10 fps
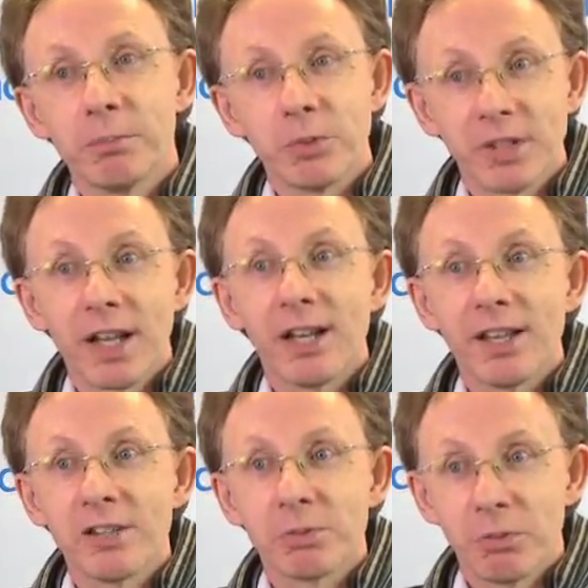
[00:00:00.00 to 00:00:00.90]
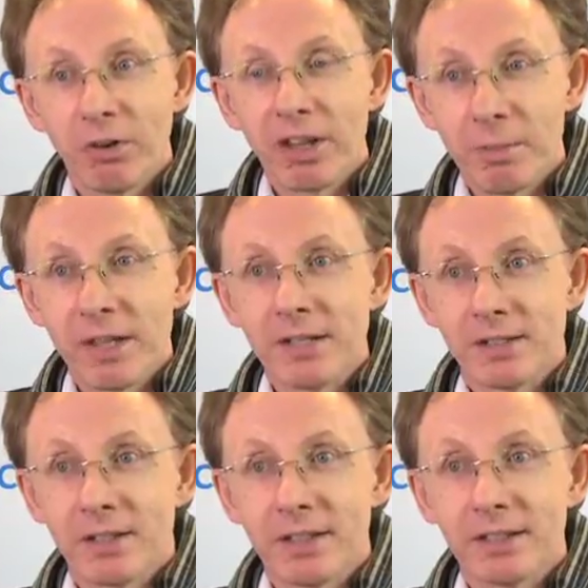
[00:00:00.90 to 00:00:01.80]
most guidelines would recommend
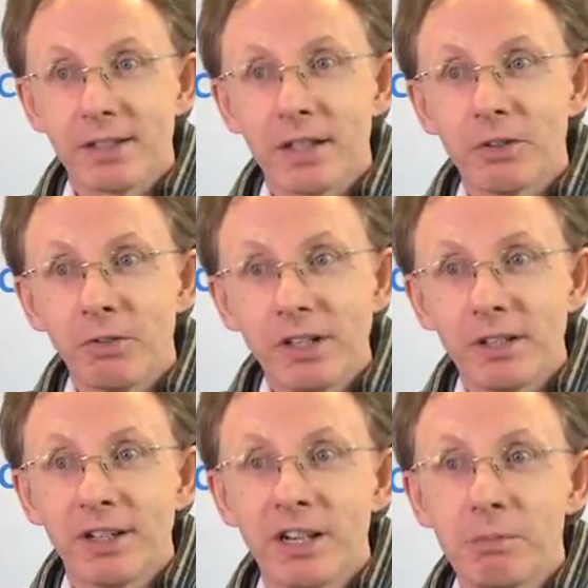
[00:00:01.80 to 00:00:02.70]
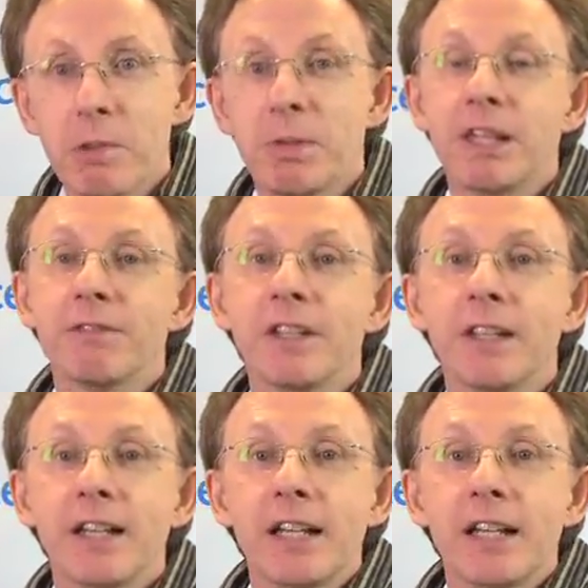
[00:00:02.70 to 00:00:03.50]
that uh, radiotherapy be given.